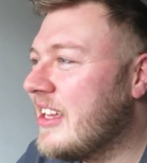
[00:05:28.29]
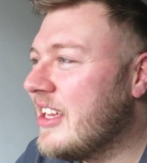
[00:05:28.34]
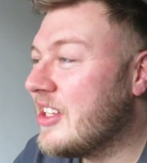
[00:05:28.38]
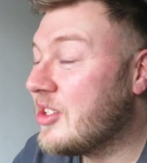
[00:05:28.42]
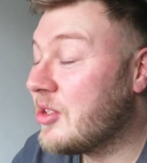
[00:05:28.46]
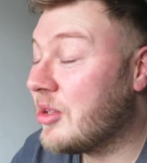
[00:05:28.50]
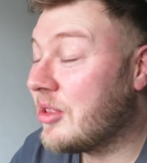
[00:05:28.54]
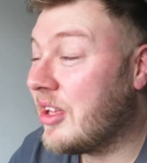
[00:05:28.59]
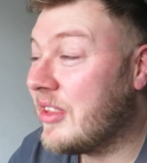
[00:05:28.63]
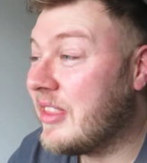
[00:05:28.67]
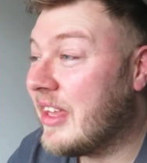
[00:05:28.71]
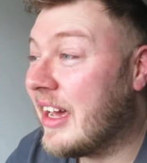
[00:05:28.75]

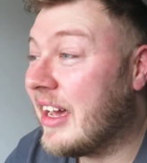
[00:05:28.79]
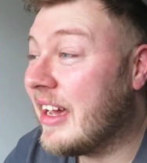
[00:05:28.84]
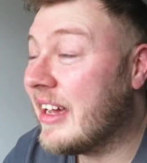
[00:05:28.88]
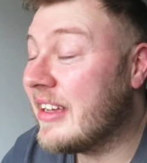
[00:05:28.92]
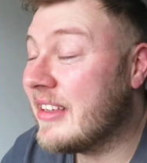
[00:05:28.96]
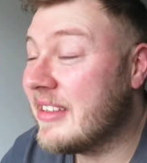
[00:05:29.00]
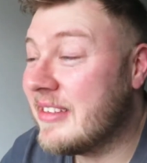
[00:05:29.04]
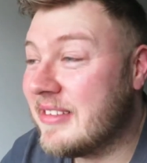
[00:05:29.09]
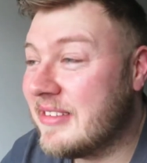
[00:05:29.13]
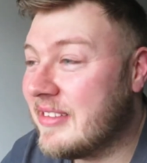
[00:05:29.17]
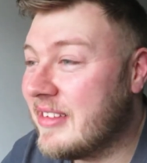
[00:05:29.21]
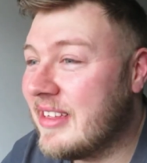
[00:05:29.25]
So done
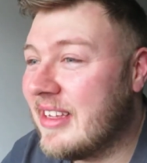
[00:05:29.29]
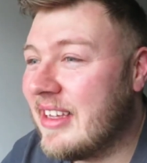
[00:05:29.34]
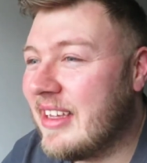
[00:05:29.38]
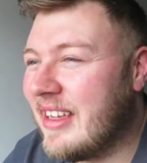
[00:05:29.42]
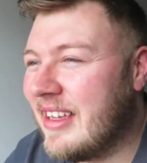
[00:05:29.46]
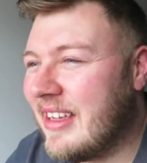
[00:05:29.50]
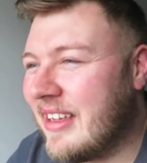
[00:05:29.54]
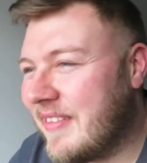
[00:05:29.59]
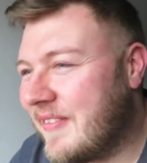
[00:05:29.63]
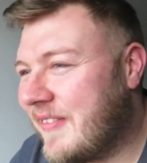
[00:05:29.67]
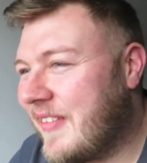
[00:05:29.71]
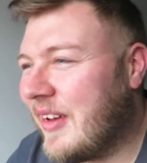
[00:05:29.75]
that,
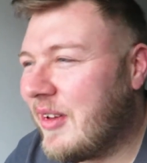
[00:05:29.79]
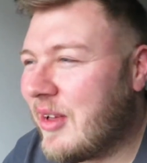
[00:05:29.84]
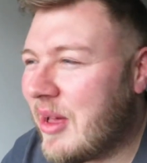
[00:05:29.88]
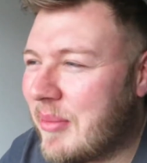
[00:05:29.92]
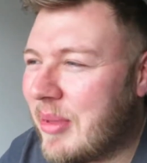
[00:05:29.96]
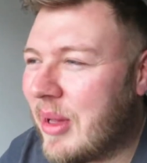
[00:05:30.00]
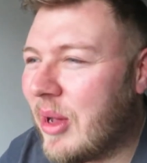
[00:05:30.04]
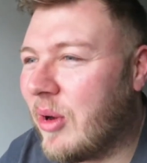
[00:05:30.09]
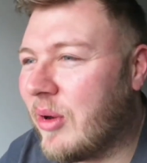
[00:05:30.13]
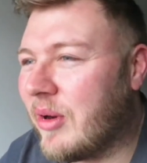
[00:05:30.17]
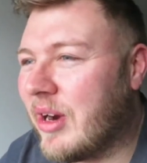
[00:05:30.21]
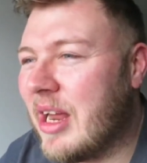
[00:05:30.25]
felt a
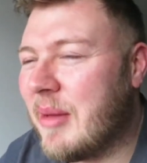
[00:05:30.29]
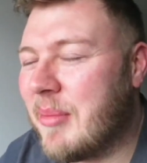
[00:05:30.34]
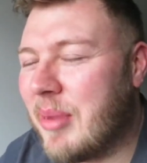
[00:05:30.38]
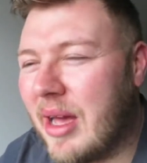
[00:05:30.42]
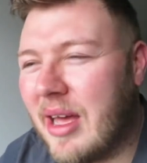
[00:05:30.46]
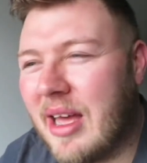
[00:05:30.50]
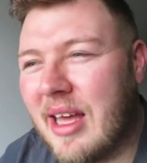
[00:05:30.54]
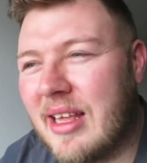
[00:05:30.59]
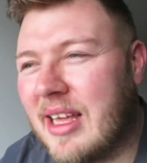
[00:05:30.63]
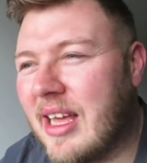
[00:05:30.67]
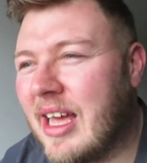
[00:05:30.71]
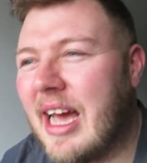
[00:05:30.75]
bit alright,
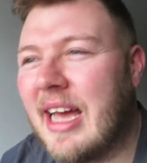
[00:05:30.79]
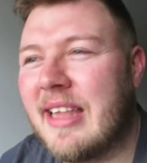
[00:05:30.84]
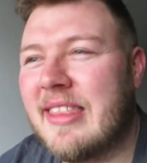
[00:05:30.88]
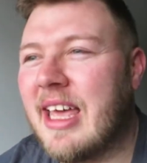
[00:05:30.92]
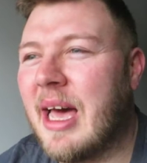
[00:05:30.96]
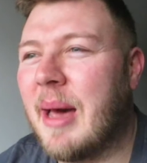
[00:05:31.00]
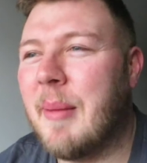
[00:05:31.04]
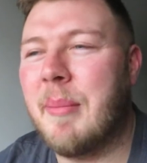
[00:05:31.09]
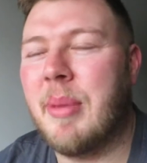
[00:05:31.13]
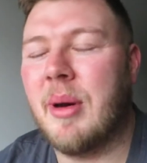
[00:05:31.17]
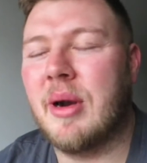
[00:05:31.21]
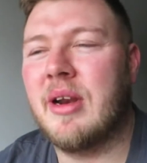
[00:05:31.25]
but I had
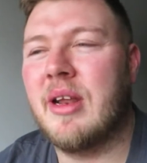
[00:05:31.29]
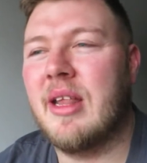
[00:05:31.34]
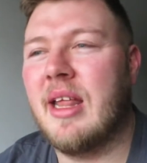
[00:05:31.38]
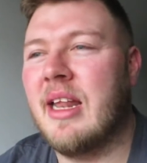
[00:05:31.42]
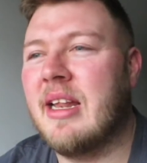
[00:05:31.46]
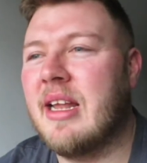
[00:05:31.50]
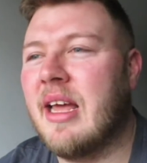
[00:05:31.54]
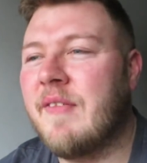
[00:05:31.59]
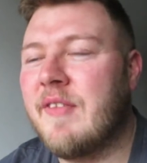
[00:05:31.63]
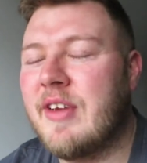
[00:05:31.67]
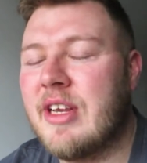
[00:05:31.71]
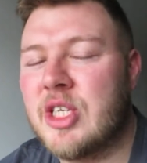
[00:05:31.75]
that burn,
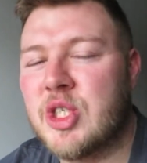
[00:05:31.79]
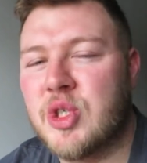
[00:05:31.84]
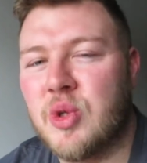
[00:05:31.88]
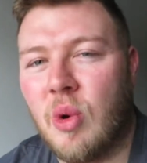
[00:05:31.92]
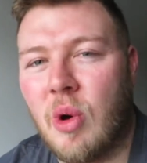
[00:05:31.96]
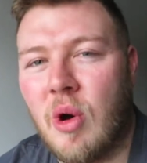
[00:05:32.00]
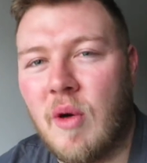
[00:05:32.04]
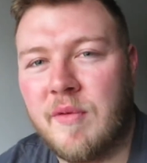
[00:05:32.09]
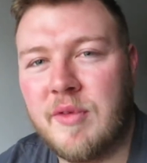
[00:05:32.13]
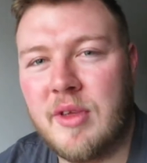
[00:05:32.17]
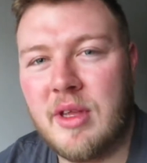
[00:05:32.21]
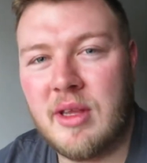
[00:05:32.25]
and every
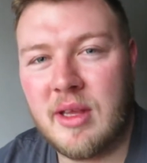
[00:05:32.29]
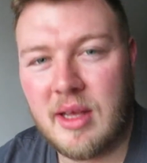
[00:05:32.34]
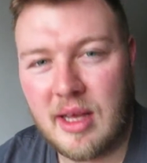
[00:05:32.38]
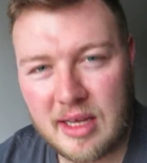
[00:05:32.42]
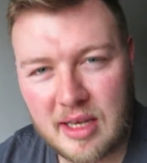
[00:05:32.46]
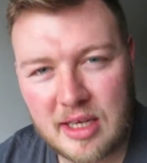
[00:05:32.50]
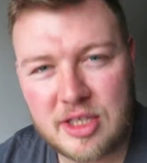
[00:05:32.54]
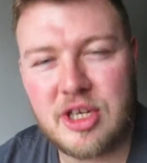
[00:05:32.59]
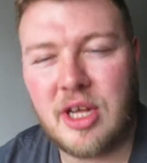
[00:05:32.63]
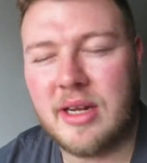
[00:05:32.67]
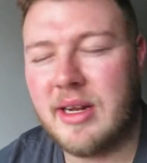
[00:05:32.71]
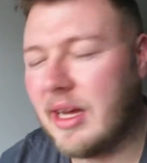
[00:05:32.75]
so often,
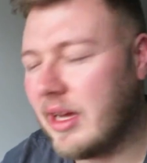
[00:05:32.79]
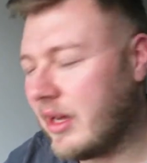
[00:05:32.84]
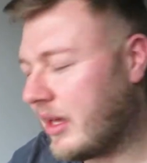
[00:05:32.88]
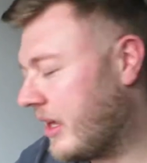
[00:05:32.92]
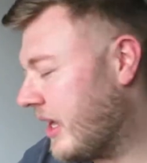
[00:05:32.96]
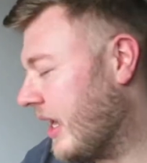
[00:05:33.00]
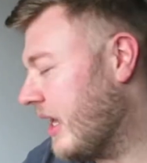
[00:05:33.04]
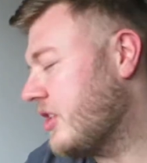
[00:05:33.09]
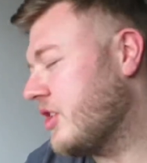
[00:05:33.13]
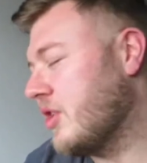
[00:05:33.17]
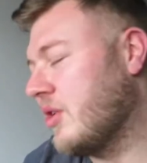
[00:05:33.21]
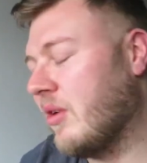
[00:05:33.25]
and I
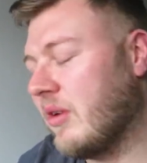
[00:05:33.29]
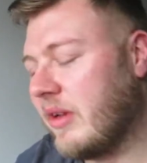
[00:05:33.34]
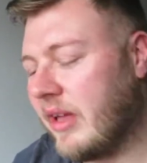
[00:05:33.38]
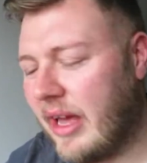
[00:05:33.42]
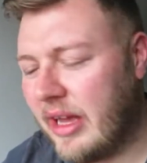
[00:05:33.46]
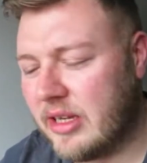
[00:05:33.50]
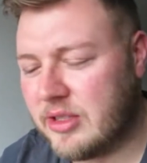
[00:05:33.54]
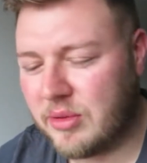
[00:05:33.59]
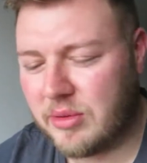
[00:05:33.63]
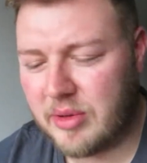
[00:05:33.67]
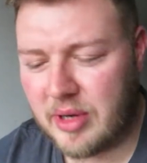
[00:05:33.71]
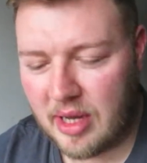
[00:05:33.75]
kid you not
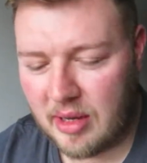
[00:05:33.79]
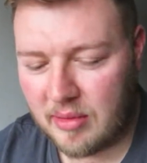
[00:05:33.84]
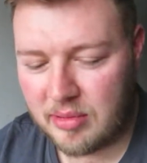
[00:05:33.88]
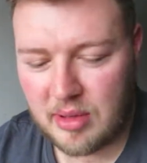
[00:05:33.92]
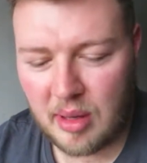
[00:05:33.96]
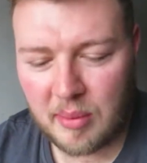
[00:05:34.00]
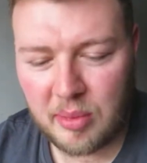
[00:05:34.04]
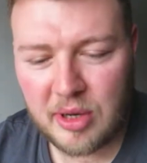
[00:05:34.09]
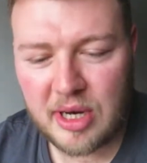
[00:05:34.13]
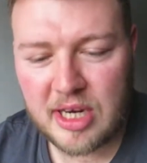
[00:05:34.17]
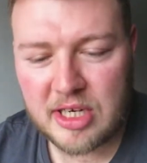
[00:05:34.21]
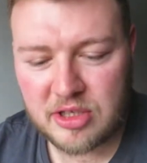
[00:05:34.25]
guys, I'm
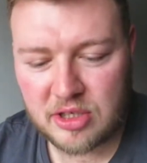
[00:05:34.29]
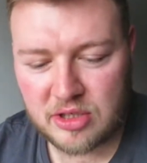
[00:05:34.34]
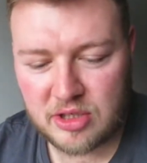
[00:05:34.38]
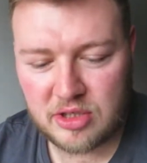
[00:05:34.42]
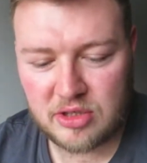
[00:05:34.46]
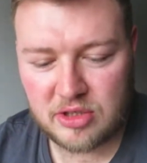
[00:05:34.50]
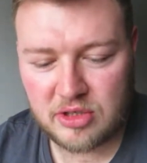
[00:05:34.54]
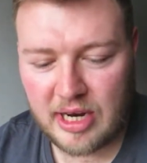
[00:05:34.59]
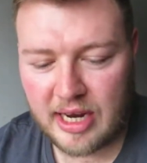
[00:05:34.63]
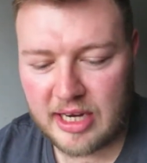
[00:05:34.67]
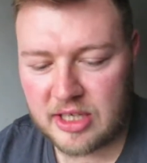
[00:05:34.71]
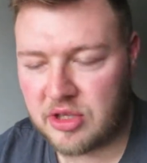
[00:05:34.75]
going
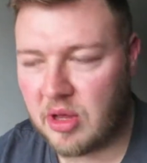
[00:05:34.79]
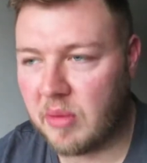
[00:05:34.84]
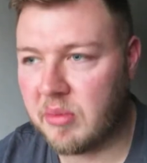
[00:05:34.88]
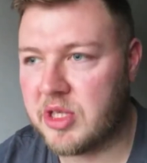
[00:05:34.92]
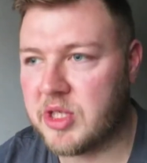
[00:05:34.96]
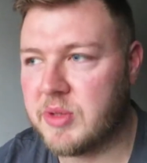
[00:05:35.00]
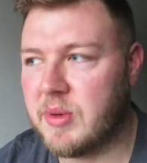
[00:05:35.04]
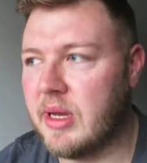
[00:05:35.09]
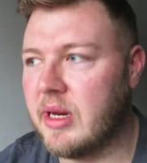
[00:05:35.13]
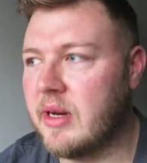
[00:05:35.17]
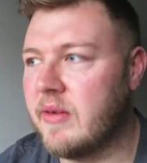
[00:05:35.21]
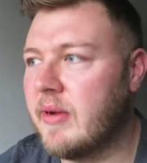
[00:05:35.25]
to try to stop the
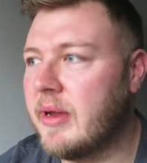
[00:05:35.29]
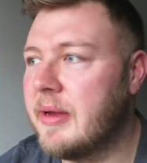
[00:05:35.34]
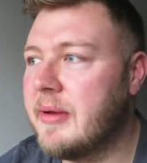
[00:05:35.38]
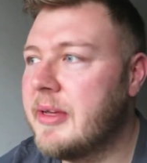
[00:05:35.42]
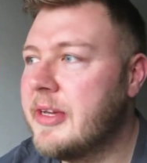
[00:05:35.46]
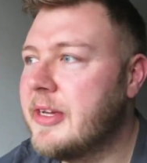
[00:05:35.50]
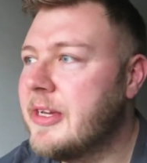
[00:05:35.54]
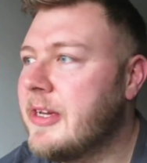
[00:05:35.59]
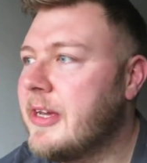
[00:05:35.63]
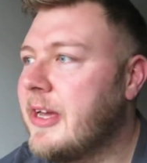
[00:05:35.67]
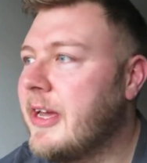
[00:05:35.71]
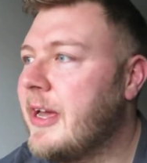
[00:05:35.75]
swearing,
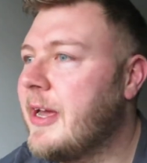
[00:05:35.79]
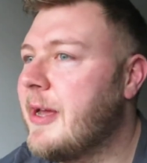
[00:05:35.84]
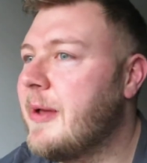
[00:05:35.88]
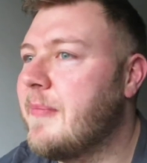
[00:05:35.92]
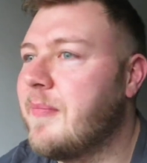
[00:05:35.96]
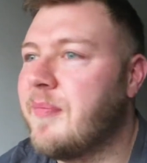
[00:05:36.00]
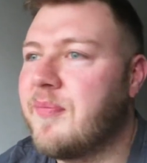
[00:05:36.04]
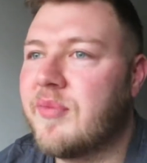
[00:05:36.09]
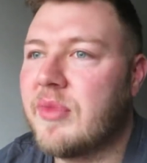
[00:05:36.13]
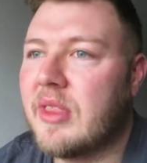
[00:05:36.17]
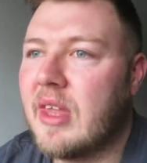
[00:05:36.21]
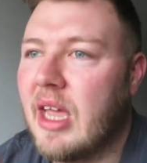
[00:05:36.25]

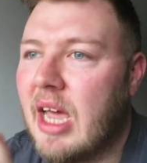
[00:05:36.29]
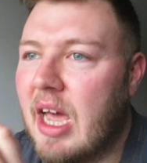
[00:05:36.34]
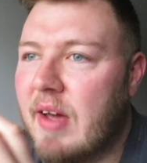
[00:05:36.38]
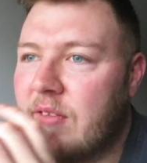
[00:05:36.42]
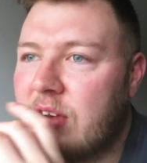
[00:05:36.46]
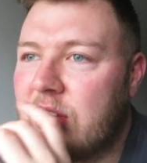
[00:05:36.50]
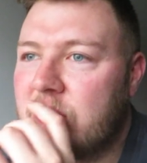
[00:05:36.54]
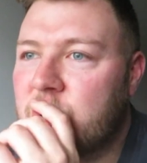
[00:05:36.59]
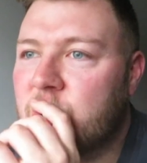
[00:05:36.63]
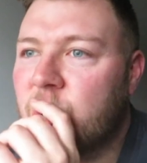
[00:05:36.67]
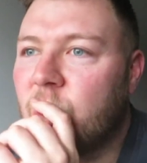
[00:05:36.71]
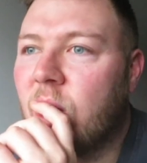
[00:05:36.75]
right?
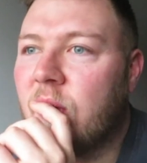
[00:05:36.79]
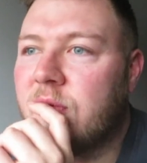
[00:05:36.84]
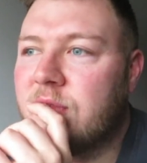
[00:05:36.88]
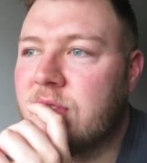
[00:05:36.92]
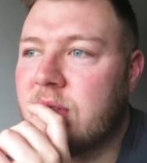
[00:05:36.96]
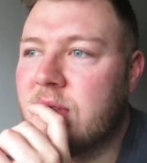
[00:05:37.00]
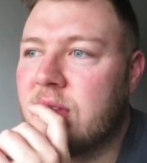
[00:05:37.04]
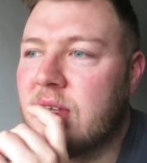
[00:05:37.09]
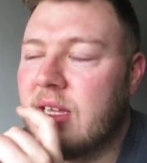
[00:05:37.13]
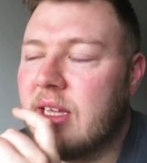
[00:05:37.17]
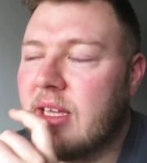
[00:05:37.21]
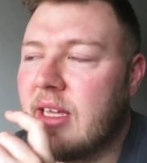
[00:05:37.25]
Every so
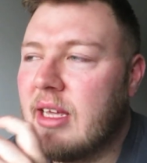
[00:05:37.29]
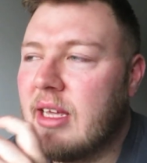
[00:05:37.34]
often,